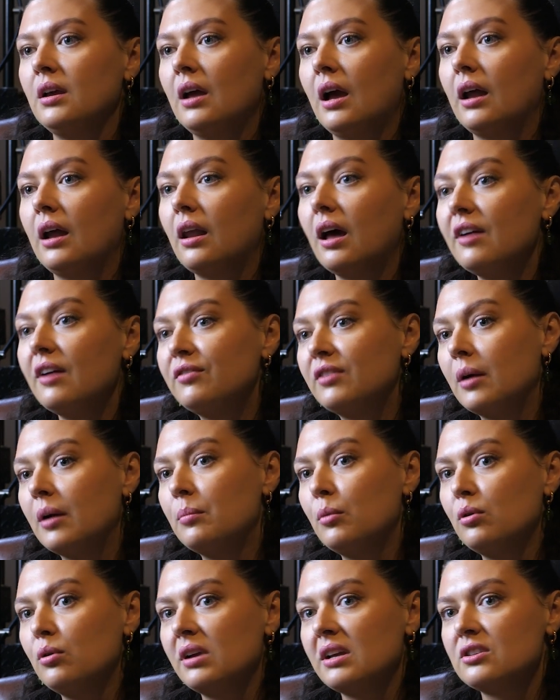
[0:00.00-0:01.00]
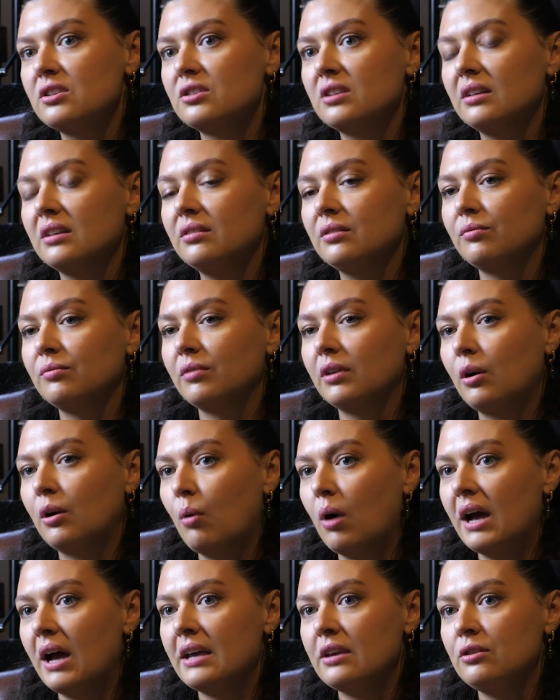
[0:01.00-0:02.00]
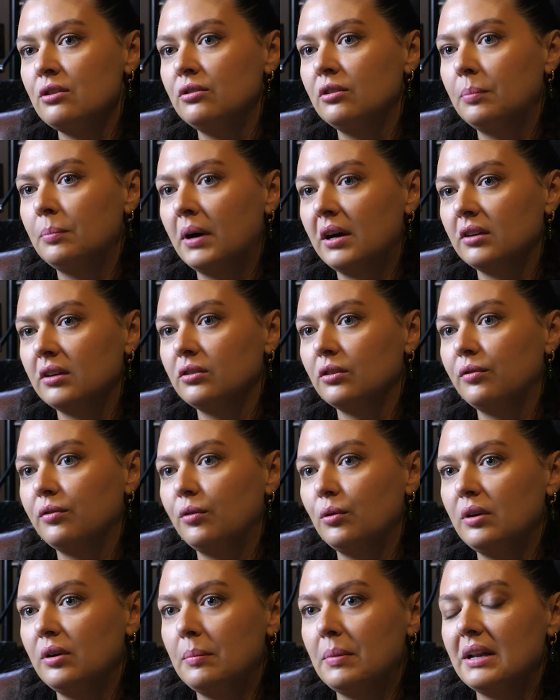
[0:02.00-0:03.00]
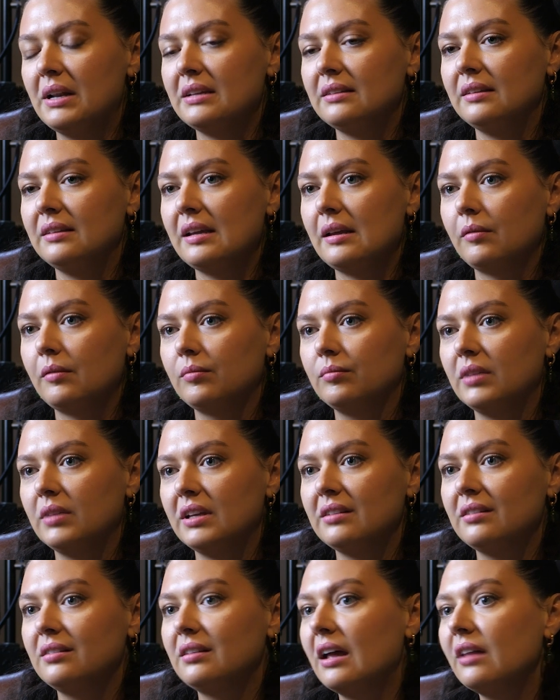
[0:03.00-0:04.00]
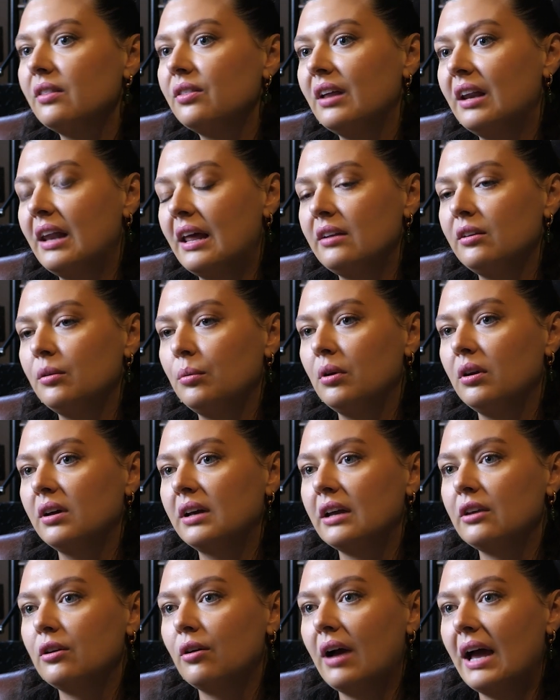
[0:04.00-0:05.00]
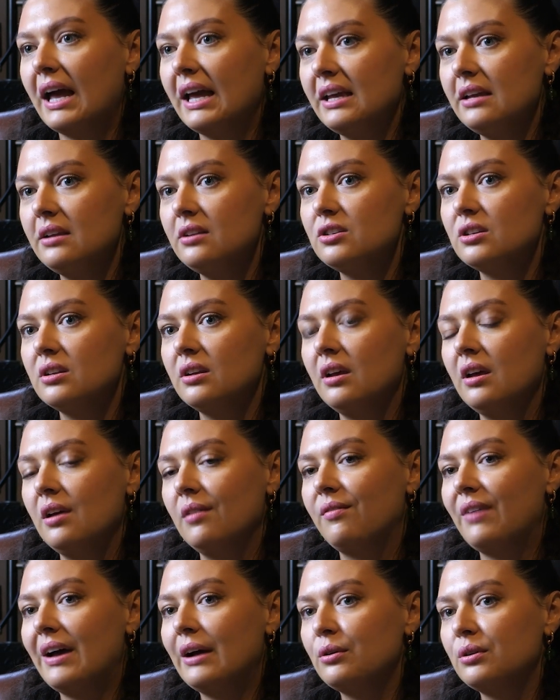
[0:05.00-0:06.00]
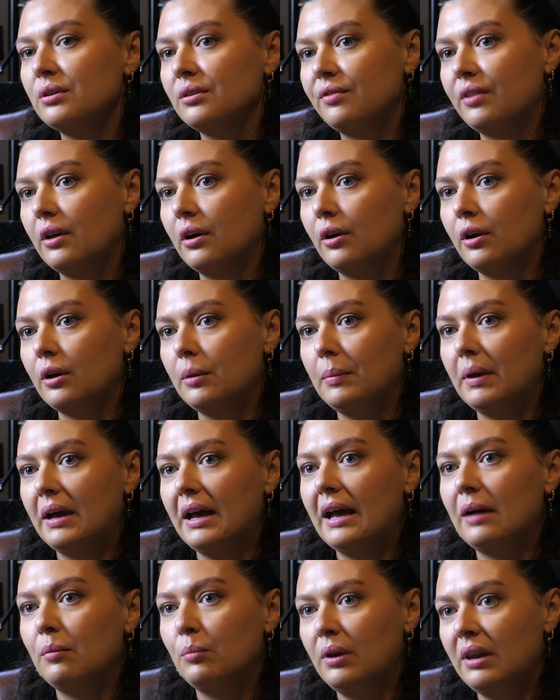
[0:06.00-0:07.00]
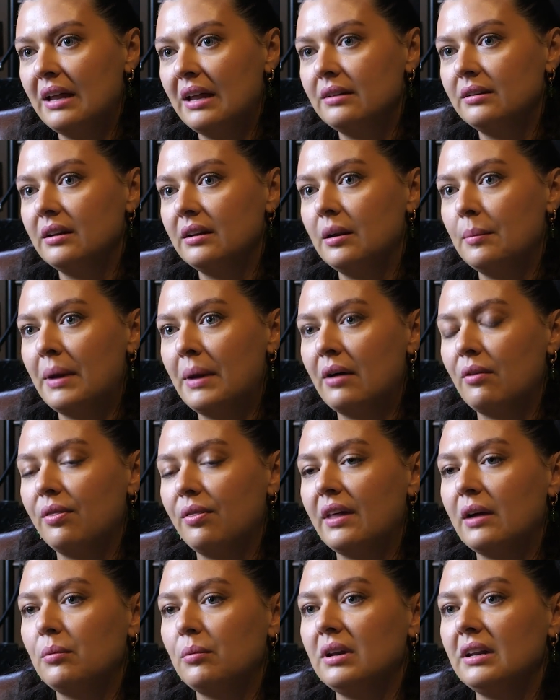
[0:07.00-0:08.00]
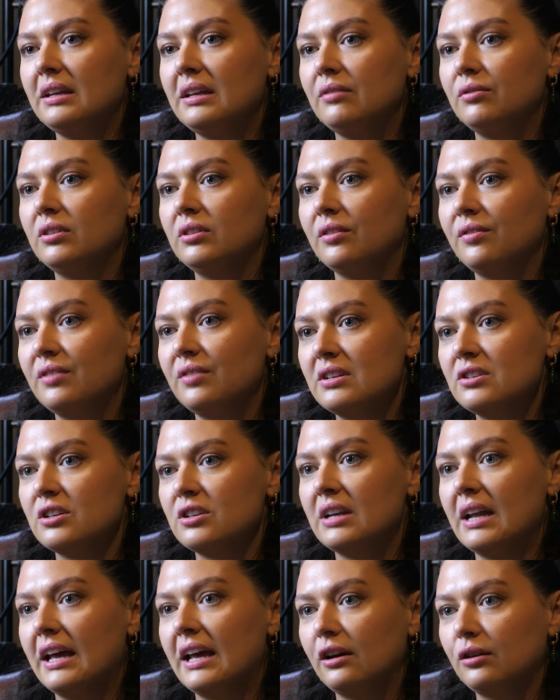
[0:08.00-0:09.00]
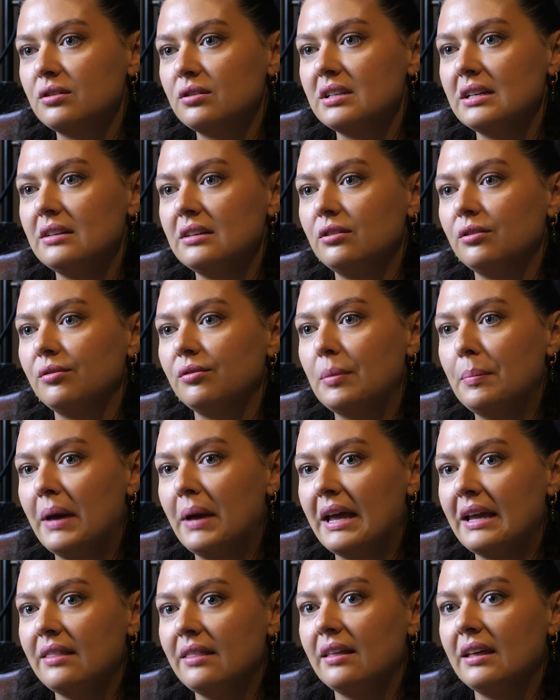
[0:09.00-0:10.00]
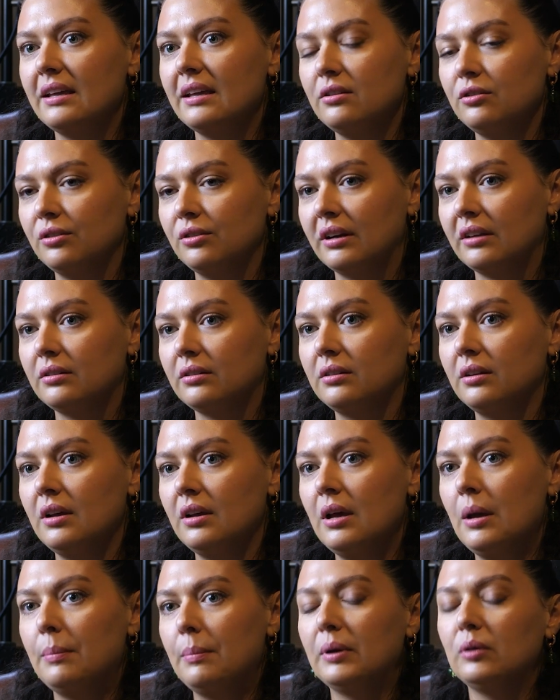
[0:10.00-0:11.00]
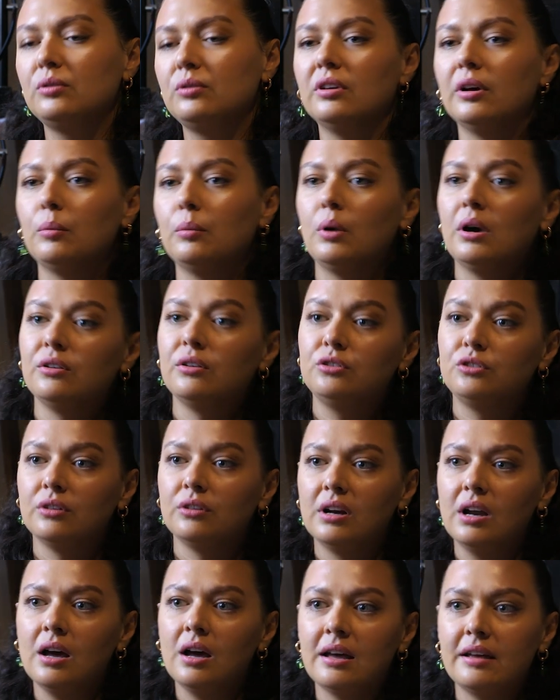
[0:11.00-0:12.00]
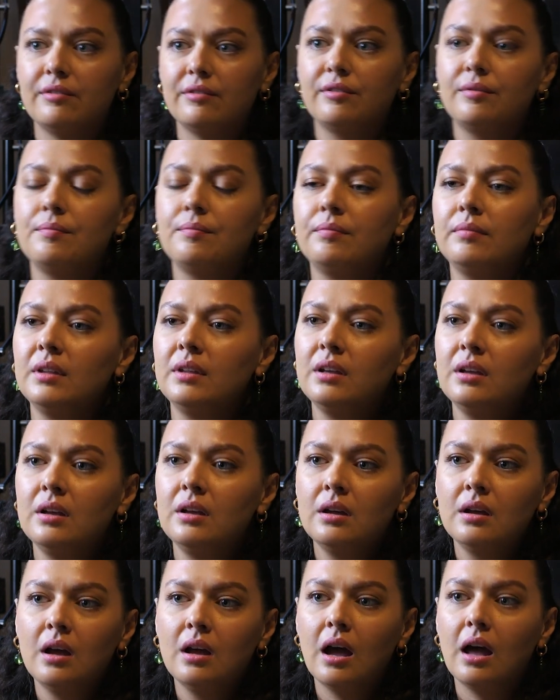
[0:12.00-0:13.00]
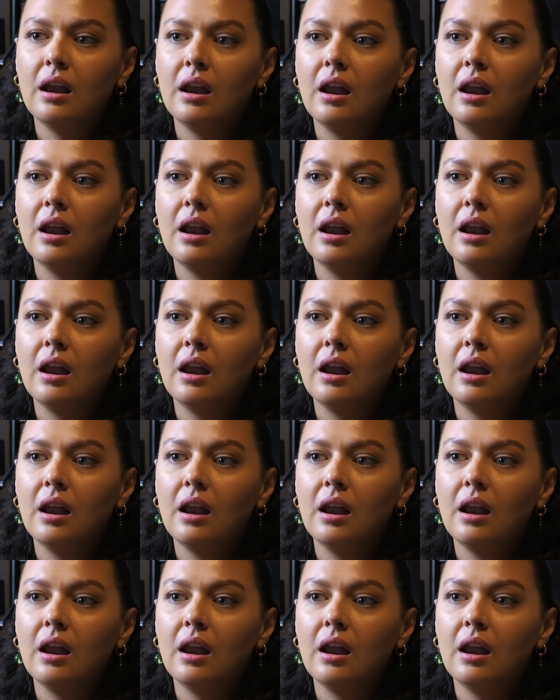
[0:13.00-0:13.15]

A lifetime mortgage doesn't require you to pass affordability. Instead, the lender will look at your age, value of the home, and will lend an amount that will leave sufficient equity to repay the interest built up whilst you're alive. A